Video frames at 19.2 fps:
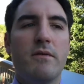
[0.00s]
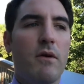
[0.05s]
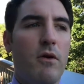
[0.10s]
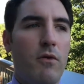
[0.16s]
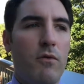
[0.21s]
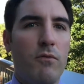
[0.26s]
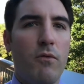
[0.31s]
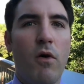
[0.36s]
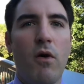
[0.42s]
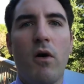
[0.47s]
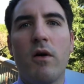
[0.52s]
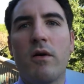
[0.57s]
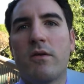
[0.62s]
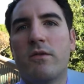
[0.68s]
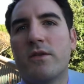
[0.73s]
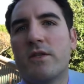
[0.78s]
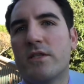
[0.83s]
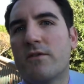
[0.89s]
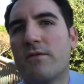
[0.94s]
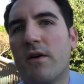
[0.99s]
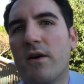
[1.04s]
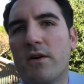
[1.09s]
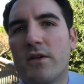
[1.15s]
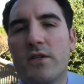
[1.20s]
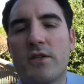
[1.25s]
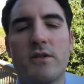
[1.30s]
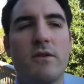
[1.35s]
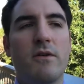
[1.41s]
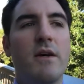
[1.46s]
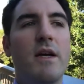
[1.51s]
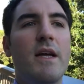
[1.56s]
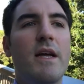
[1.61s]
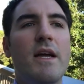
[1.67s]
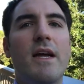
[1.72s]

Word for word: or wrong or dysfunctional,